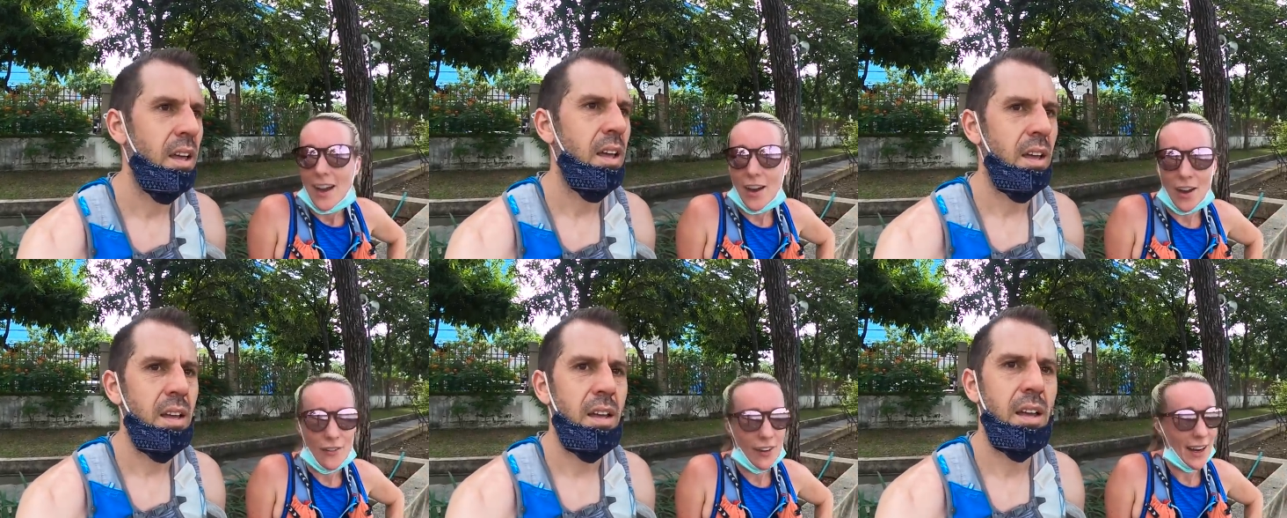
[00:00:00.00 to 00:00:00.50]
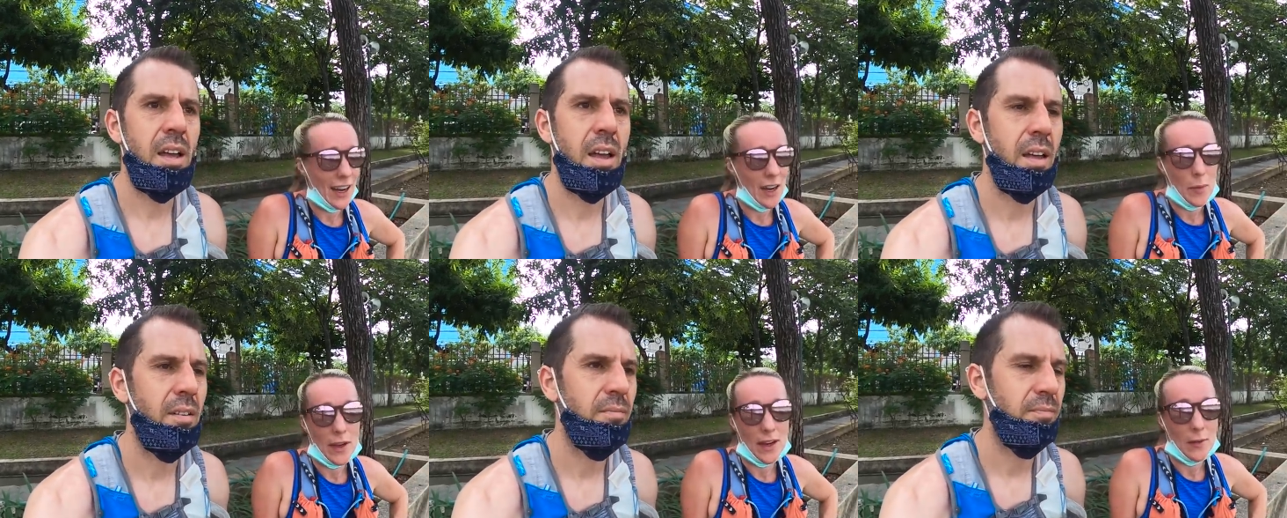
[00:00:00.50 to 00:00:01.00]
Speaker 1: heart rate up,
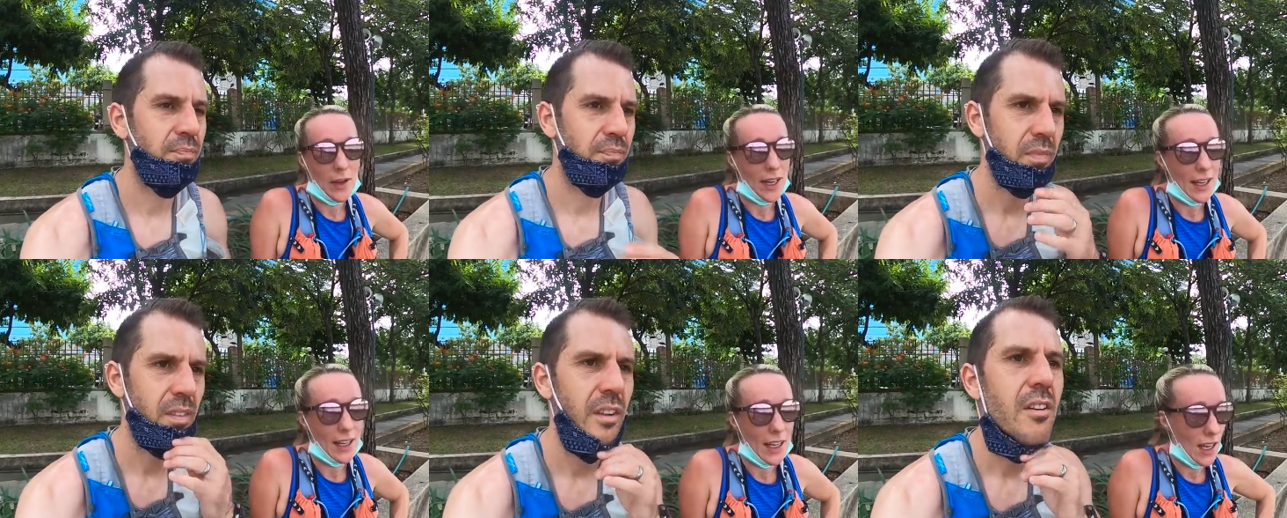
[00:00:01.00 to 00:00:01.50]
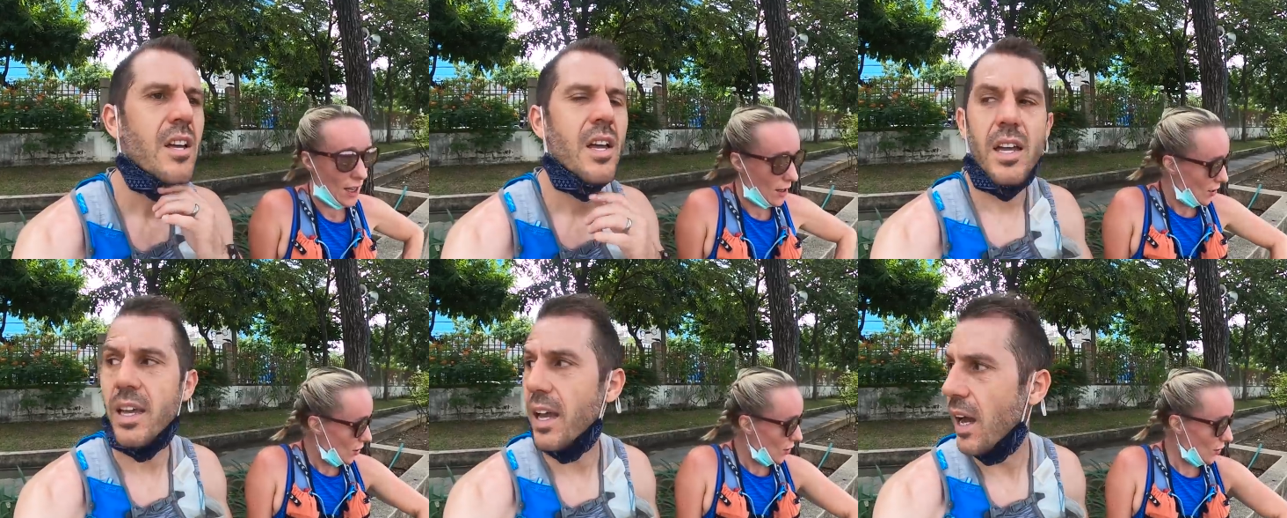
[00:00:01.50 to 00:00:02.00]
and I'm like.
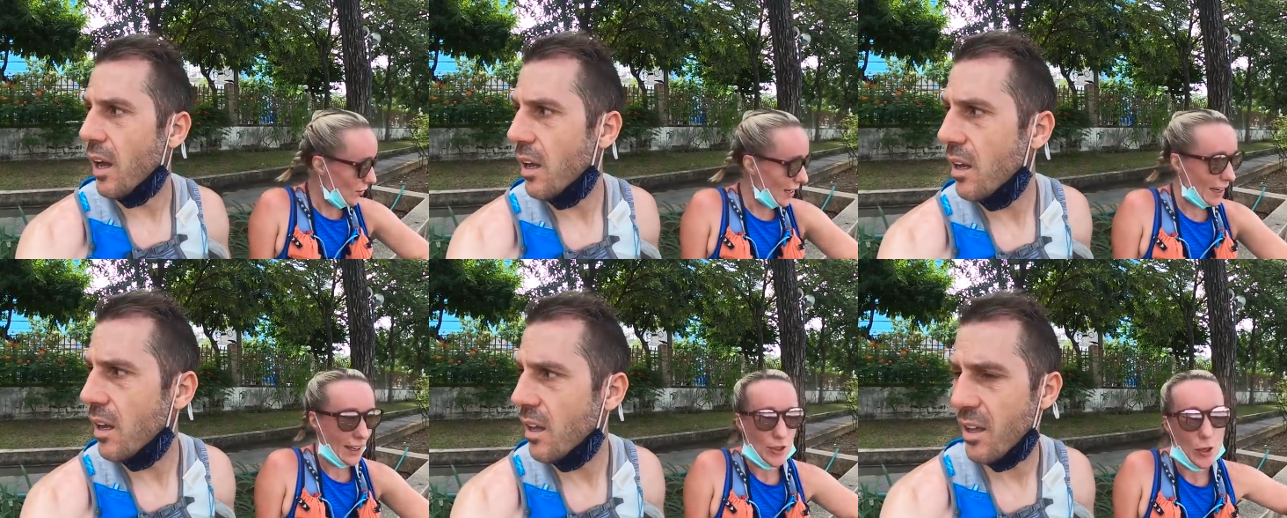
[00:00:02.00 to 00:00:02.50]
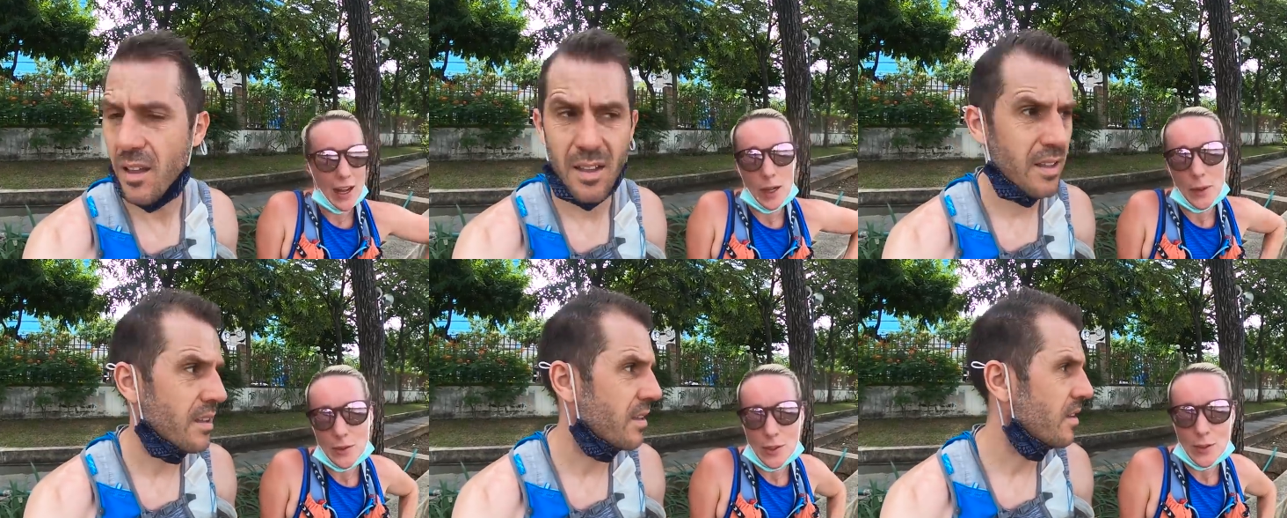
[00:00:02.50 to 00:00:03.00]
Yeah. You realise your
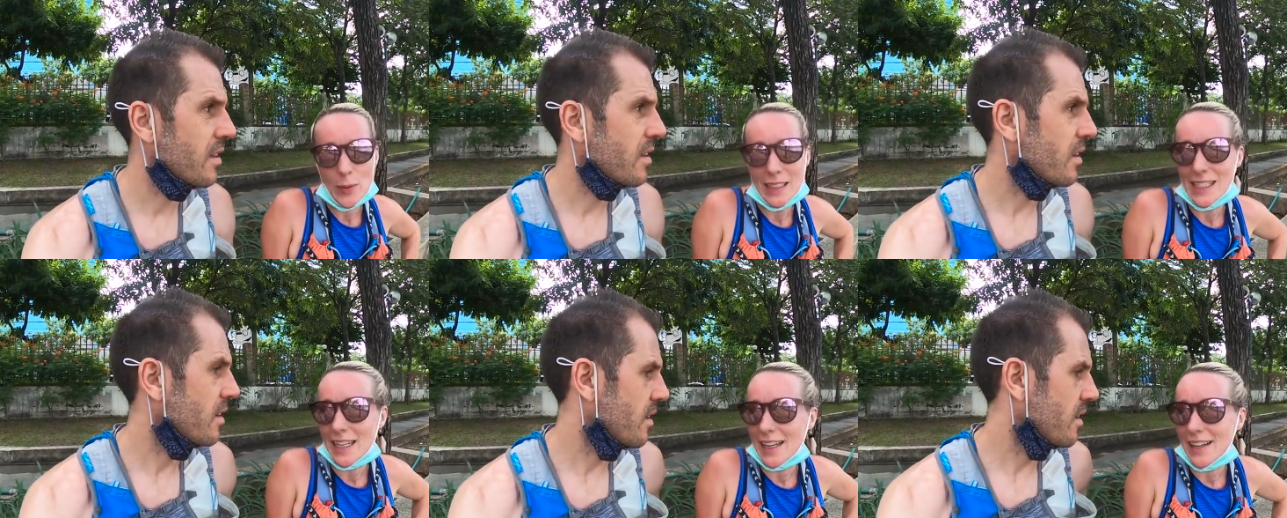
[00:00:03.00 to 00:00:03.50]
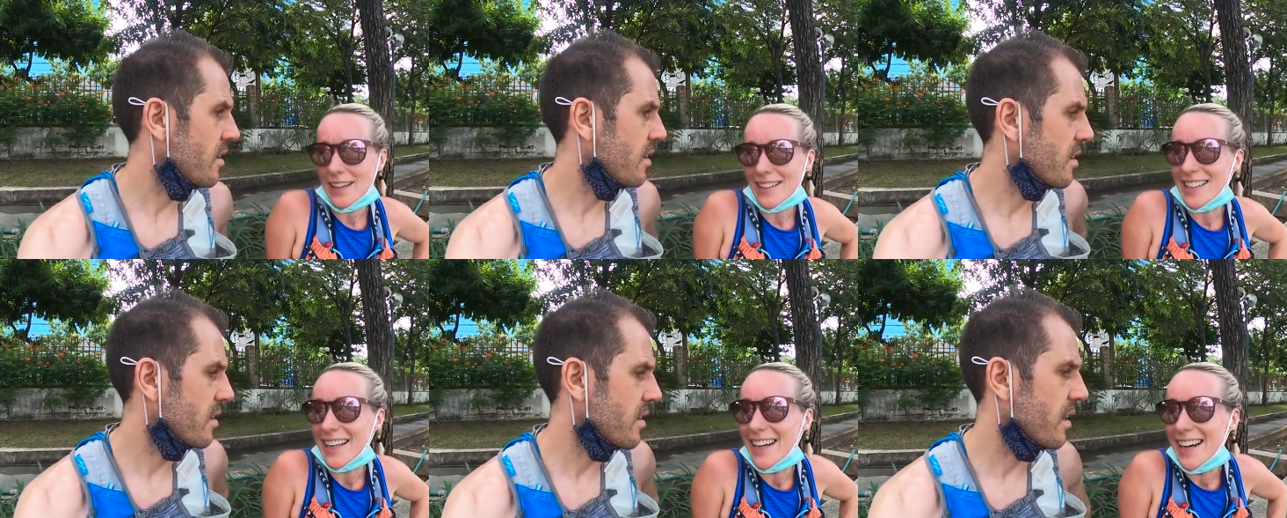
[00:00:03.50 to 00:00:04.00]
elbows are sweating, and
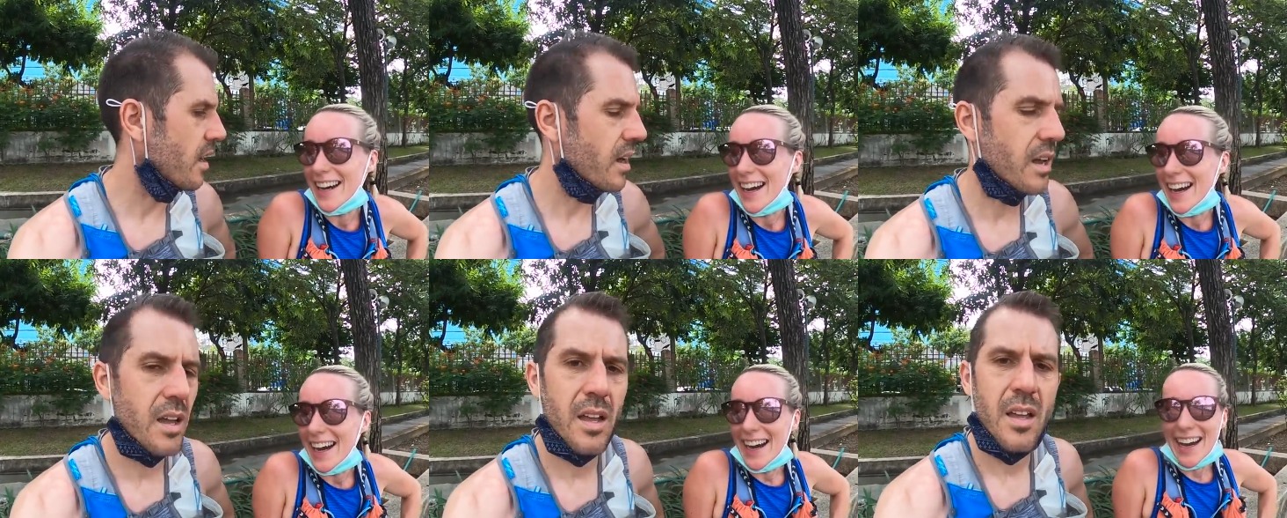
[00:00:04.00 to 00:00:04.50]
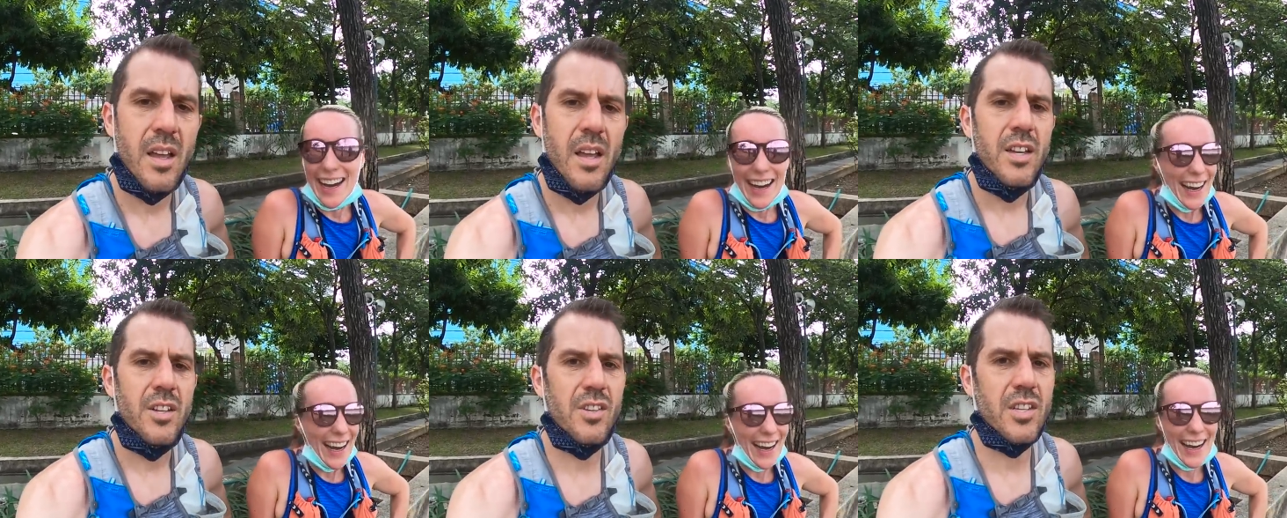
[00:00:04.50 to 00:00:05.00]

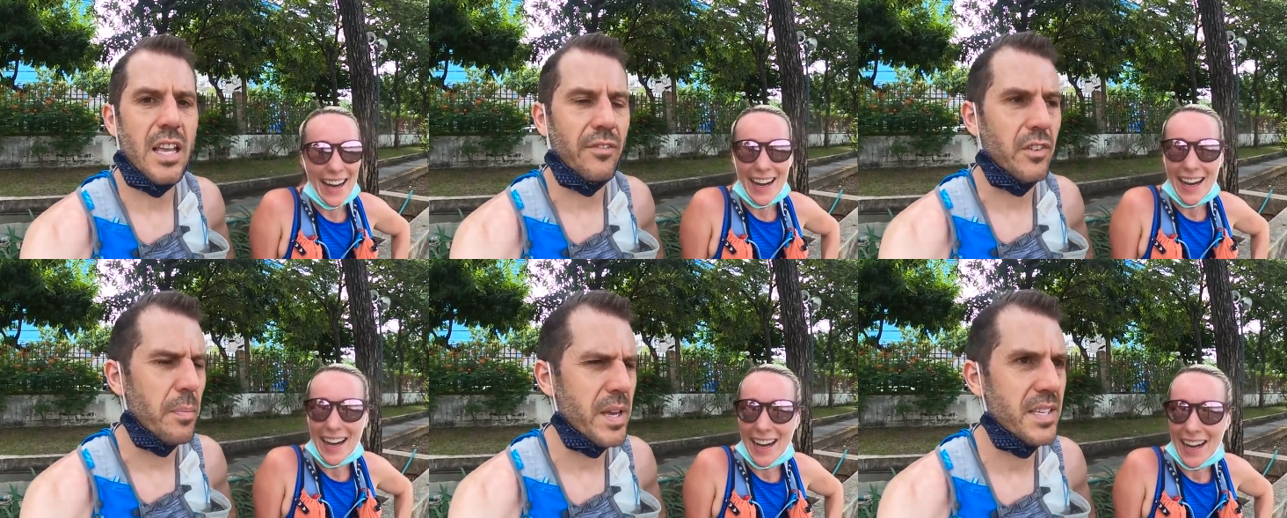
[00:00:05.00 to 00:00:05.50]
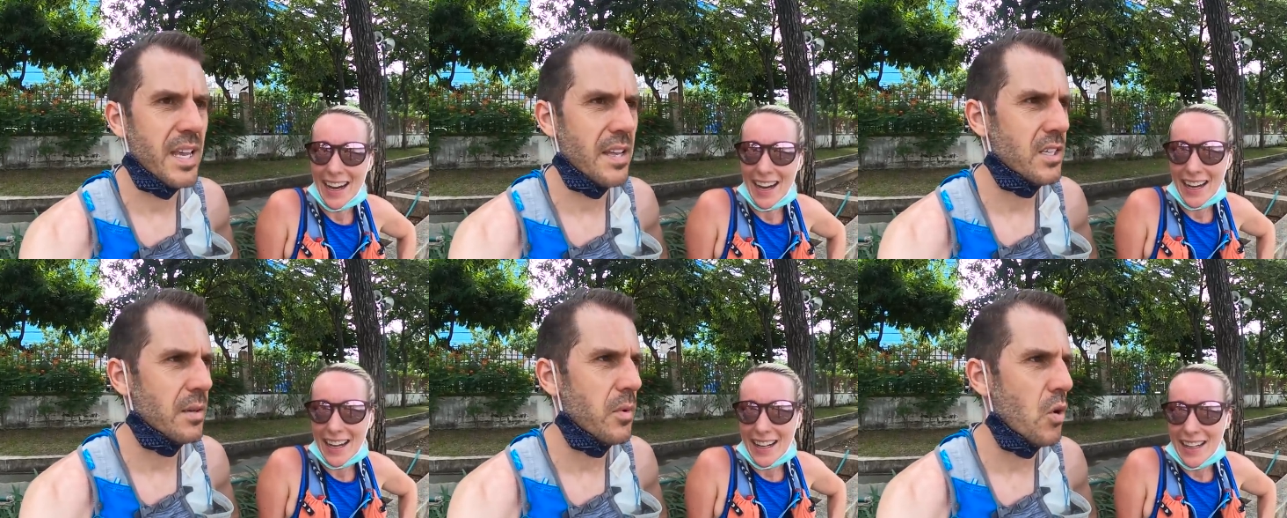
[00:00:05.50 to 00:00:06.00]
Speaker 2: you just have to be
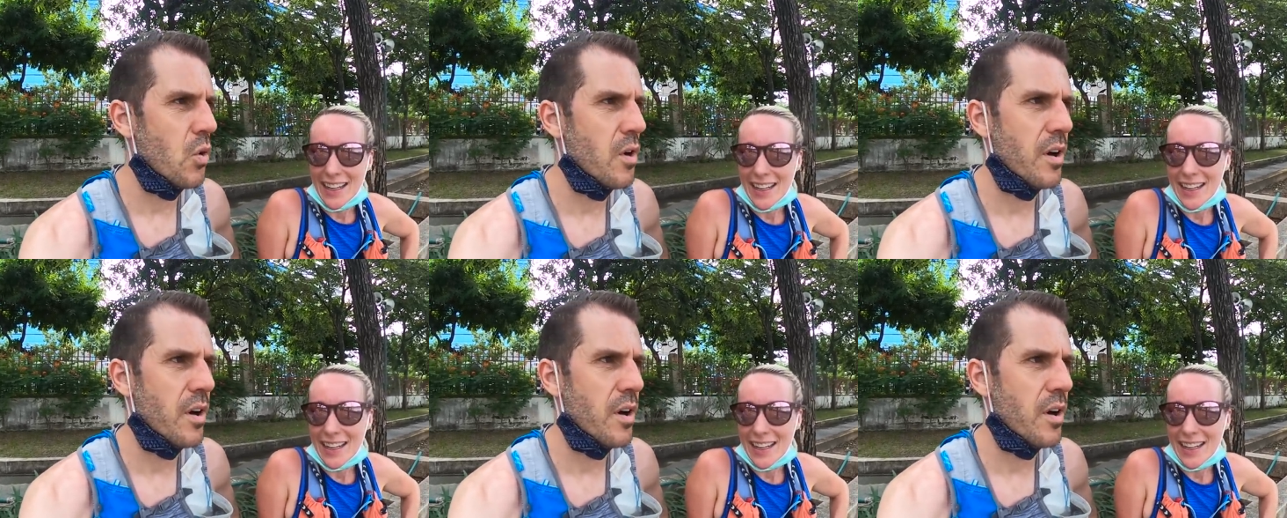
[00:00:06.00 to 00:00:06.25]
sensible